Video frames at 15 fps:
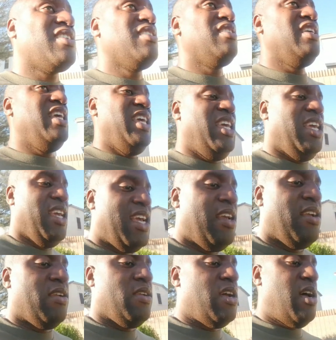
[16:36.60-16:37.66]
the
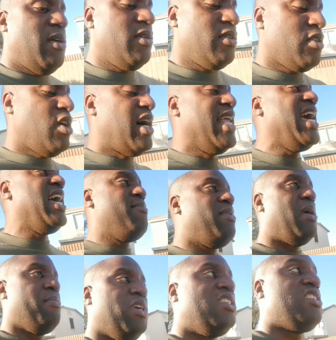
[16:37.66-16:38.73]
God Hand
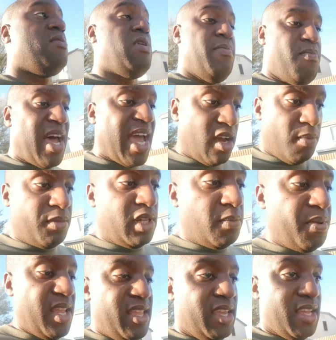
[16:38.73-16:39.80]
members, in my humble
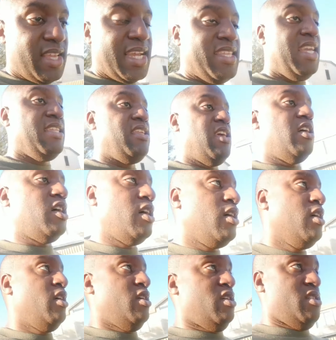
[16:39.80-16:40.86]
opinion, I think they are
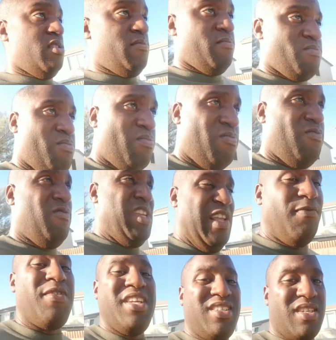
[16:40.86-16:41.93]

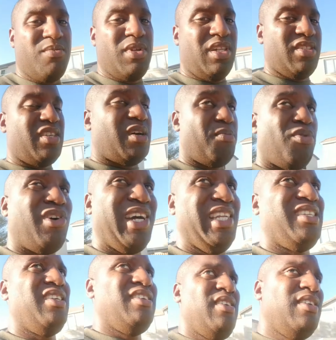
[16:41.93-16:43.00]
invincible to a
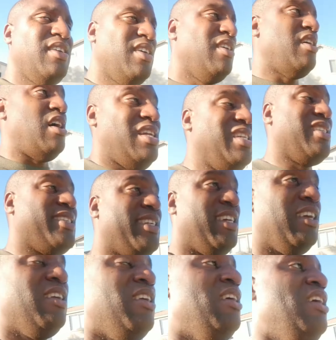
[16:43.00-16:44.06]
point, honestly.
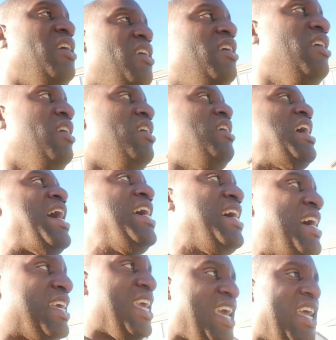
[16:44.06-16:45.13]

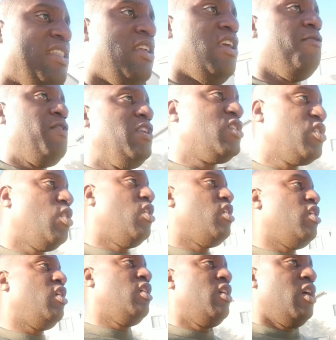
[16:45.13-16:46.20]
Again, if you
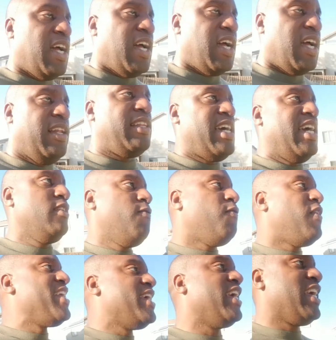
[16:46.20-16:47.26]
saw All Night
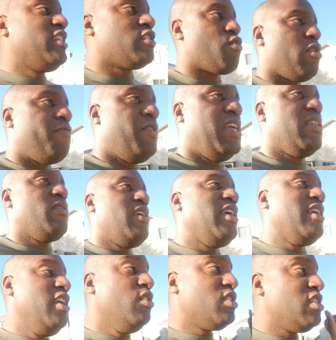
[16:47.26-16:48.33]
fighting against Griffith,
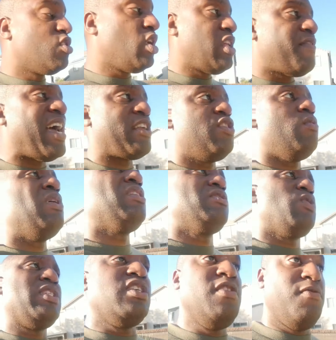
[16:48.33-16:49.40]
he used his sword of accusation. Well, it
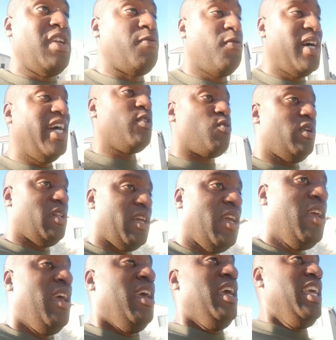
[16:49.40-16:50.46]
wasn't even a fight, really.
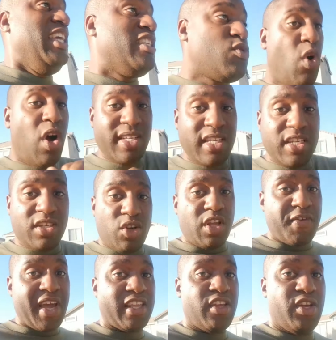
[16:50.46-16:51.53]
He swung his sword
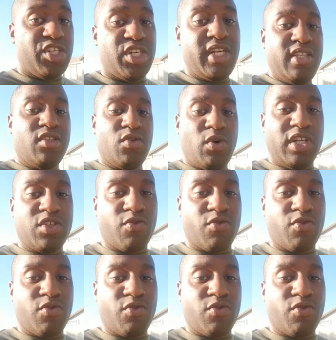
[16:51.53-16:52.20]
of accusation towards